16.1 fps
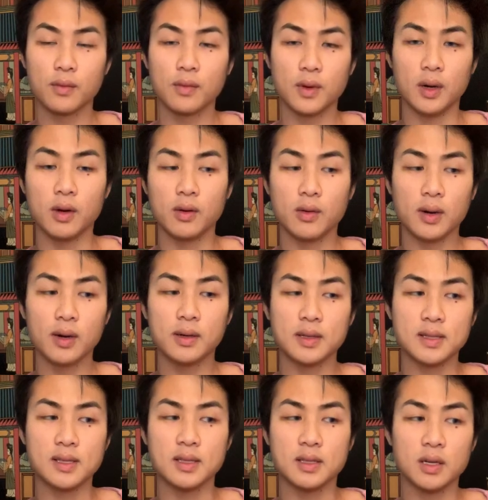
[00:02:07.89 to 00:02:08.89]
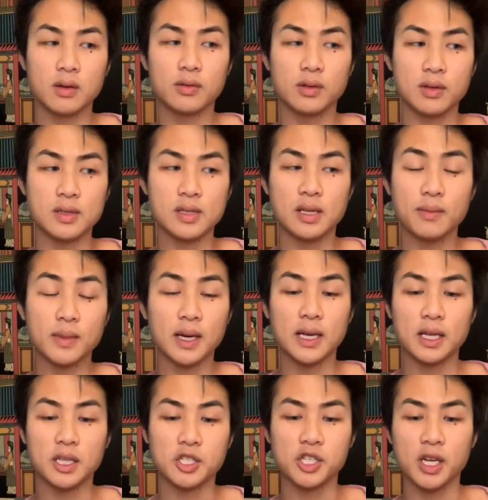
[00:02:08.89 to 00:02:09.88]
Aquarius is going through some kind
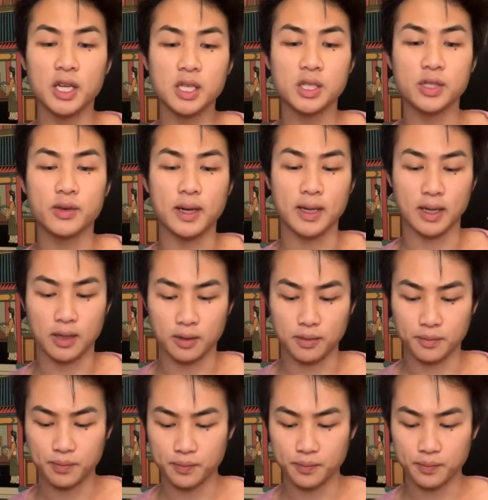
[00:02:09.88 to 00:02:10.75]
of change right now.